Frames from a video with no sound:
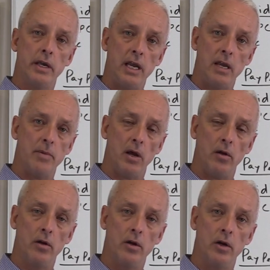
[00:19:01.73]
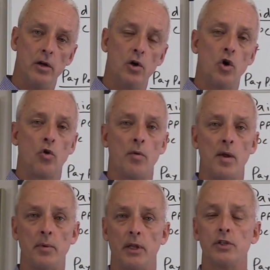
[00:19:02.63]
email.
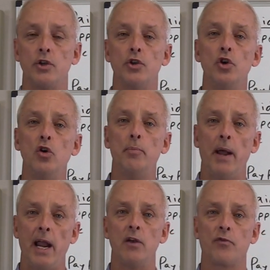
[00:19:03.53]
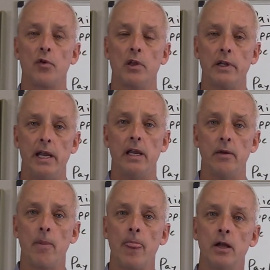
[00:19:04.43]
Remember this, you paid for the lead.
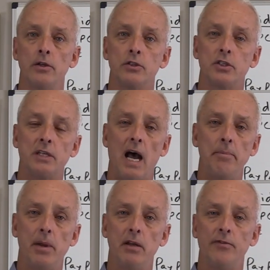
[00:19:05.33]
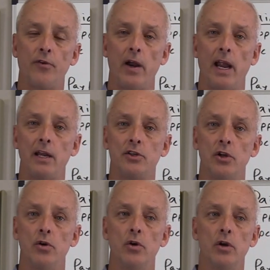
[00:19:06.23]
Stop being afraid
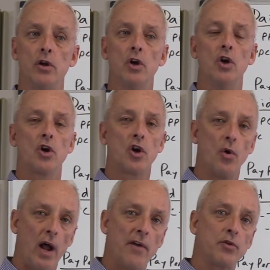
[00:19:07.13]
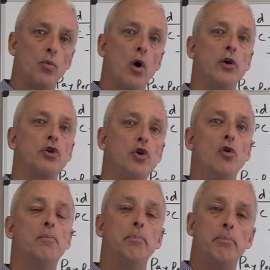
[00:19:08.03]
to go after what
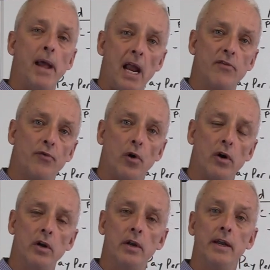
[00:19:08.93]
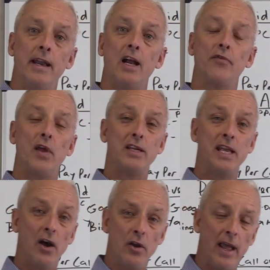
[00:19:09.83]
you paid for. Now, if they
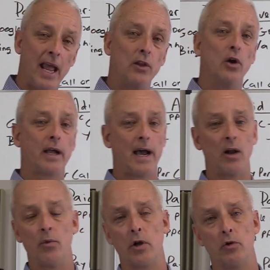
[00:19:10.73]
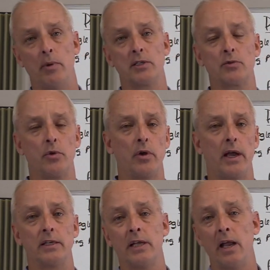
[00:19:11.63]
tell you, hey, look, I don't want to do business with you
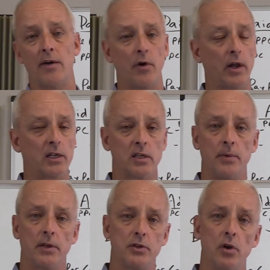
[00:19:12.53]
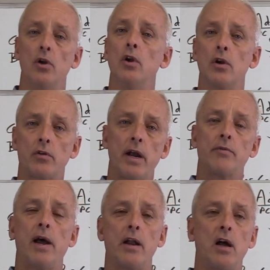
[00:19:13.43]
guys. Hey, I've already got someone else to do it. Great,
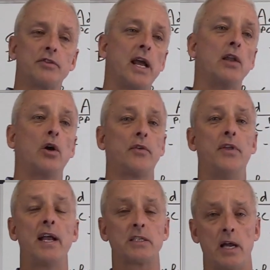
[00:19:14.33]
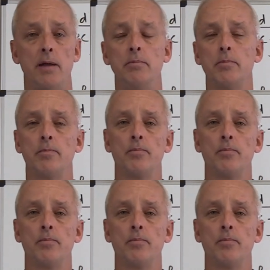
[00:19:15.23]
write it off. Say, hey, look, next time,